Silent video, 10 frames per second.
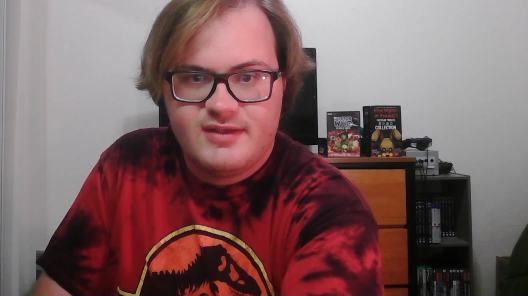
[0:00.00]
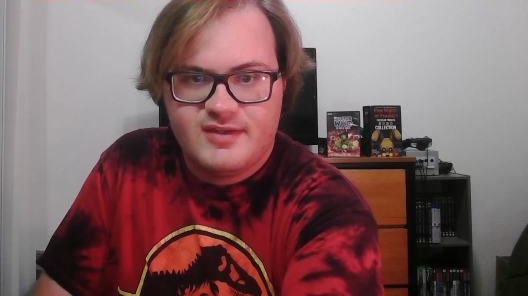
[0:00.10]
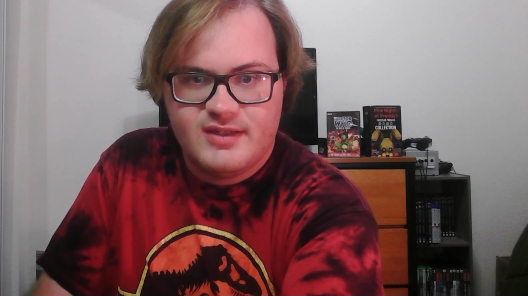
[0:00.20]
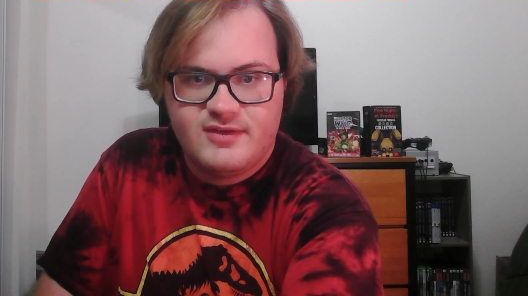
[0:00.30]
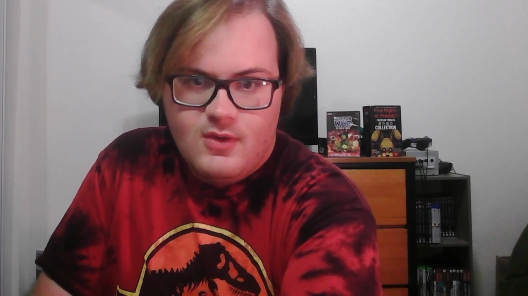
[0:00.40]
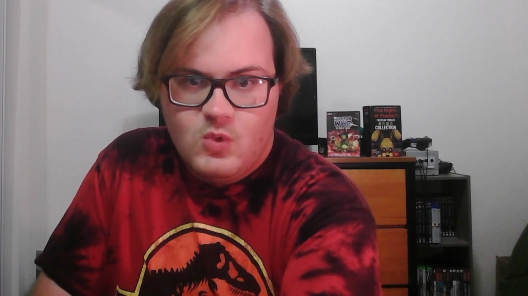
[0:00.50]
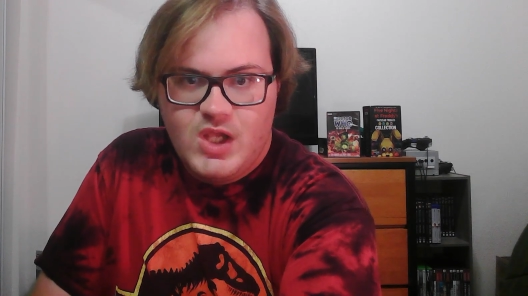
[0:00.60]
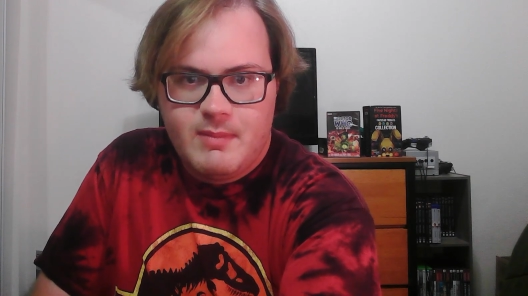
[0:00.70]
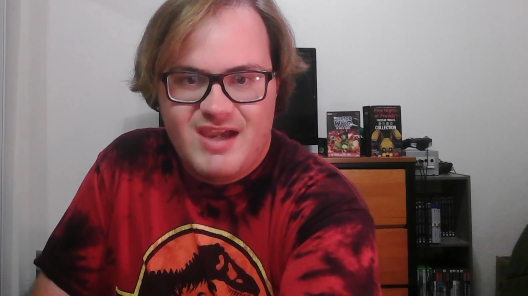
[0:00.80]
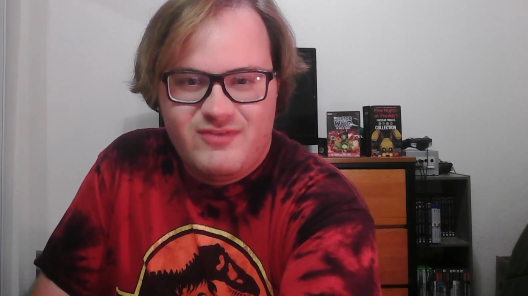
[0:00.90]
since
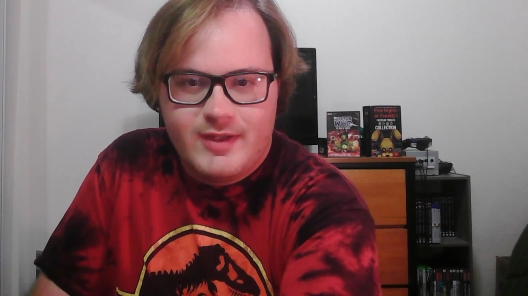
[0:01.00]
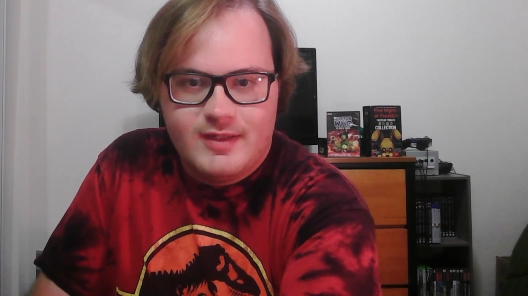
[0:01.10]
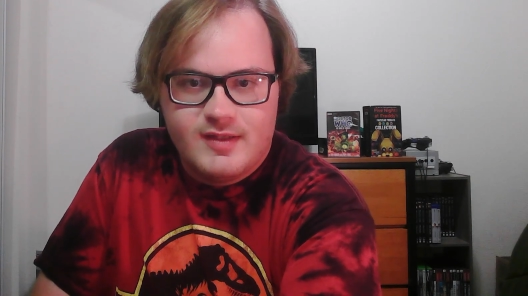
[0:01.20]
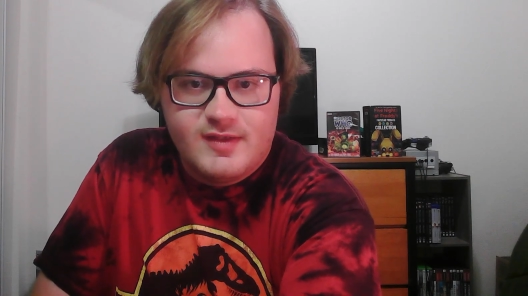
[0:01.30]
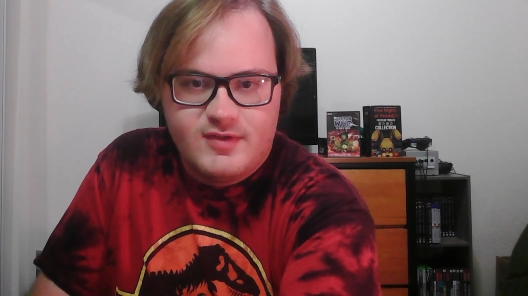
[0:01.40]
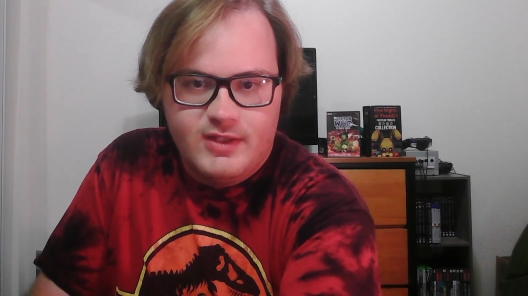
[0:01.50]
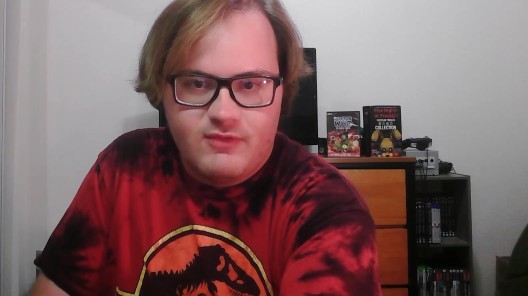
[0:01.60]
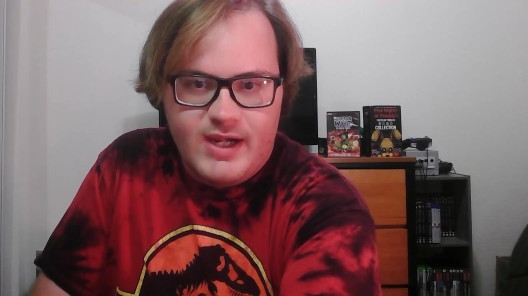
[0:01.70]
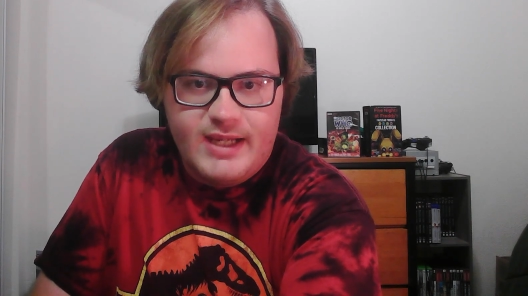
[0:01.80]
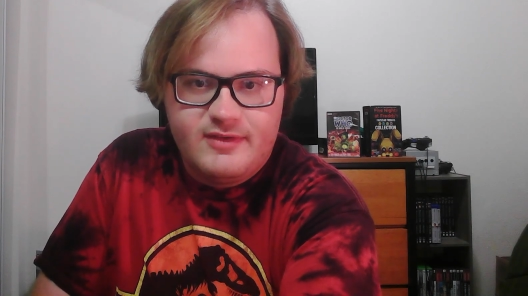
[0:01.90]
William Afton in the
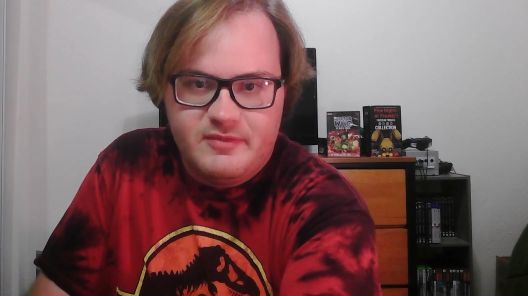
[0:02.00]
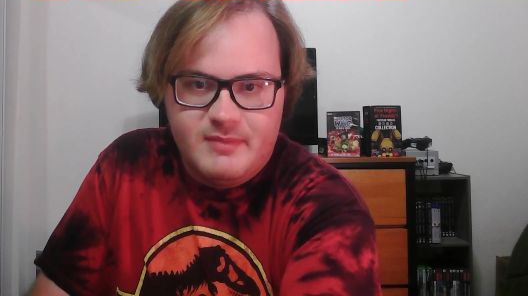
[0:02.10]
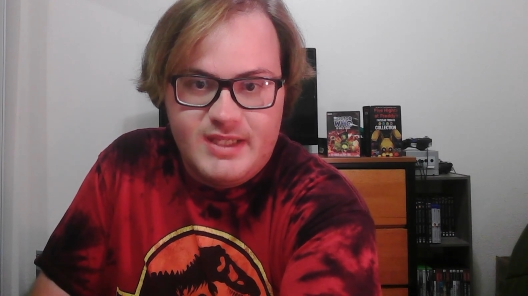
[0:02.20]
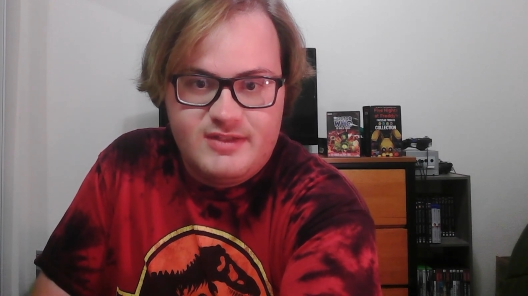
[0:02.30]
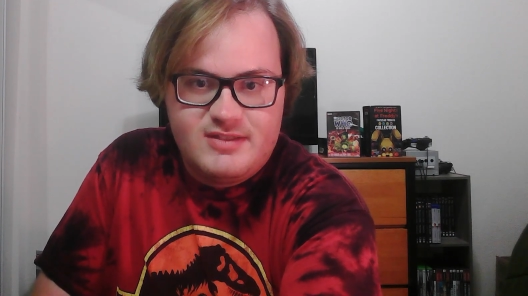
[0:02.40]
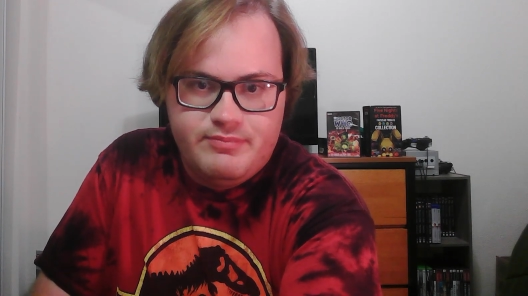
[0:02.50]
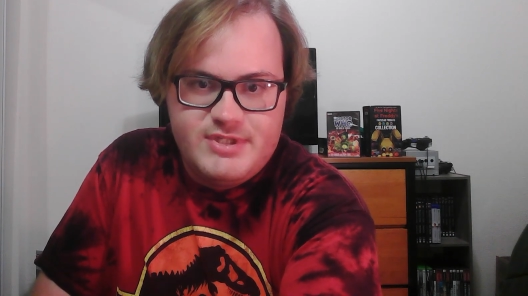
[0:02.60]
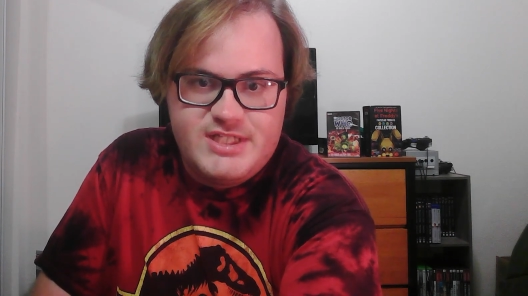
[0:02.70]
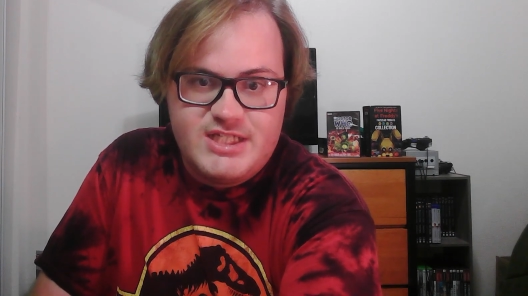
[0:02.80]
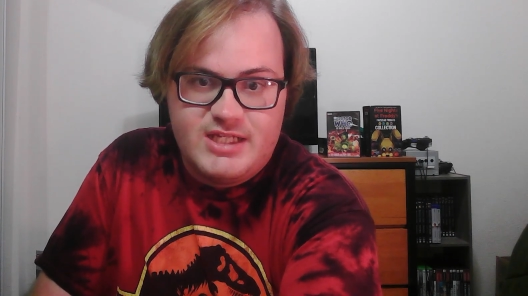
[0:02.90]
Silver Eyes is
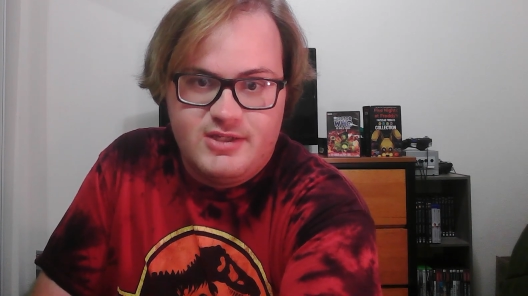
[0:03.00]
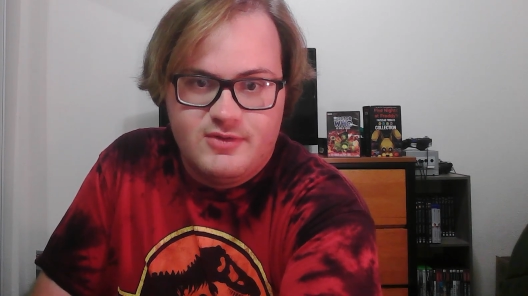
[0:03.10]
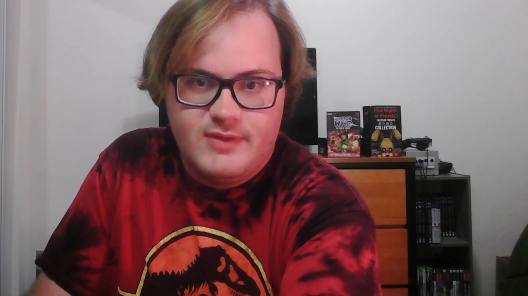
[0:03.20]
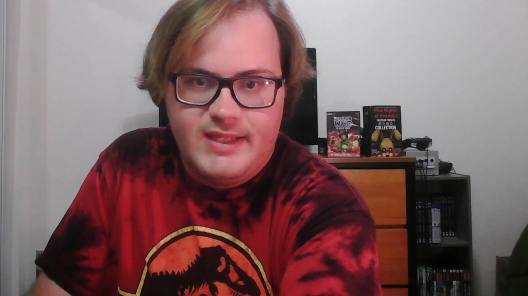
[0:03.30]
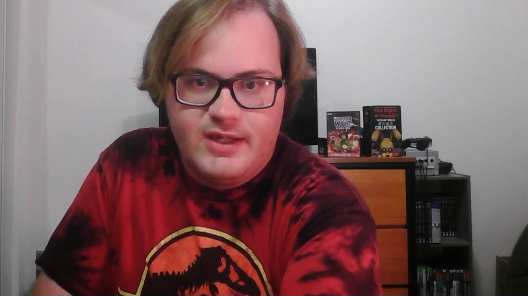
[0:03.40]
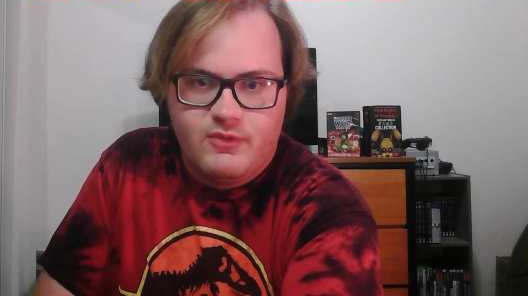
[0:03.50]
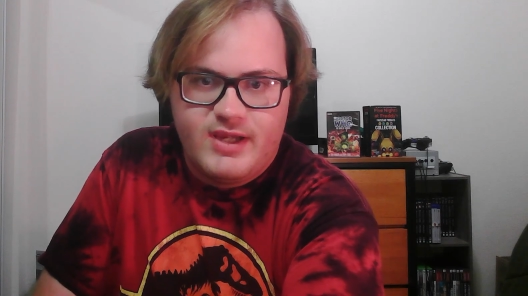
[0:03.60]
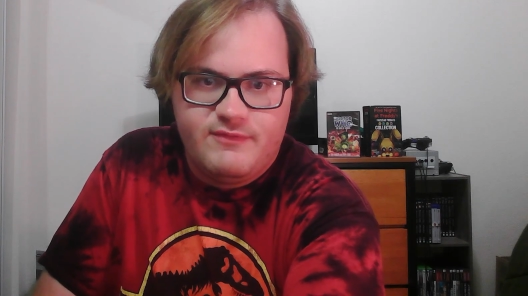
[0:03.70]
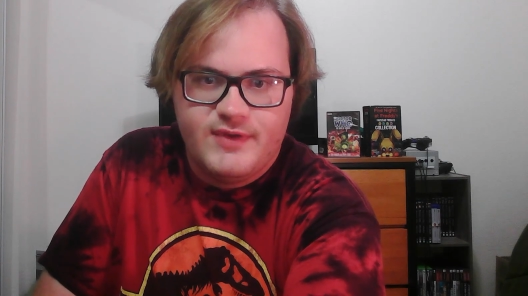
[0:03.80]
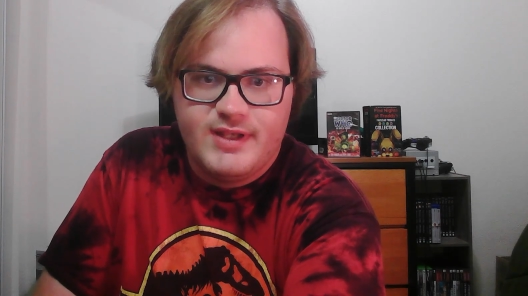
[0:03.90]
genuinely a
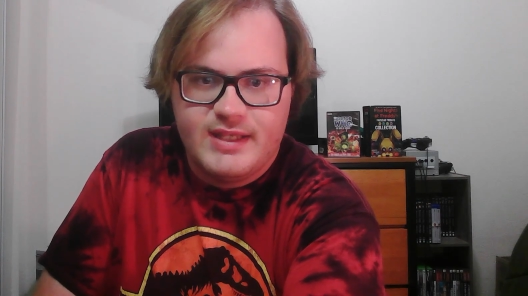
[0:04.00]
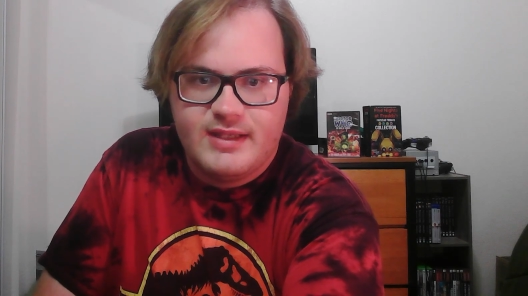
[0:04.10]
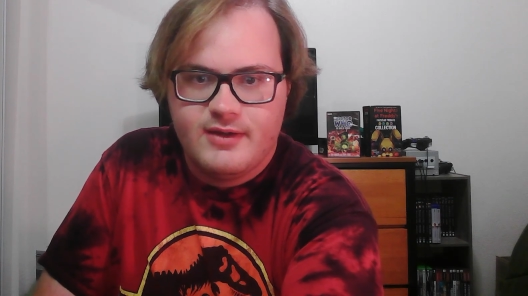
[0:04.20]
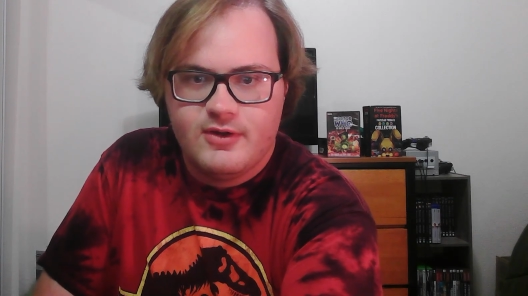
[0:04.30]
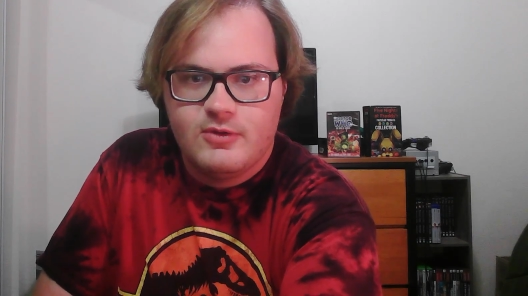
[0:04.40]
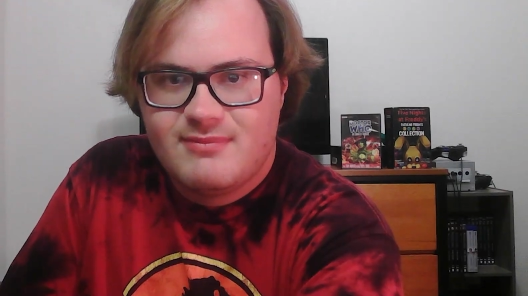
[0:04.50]
great villain there.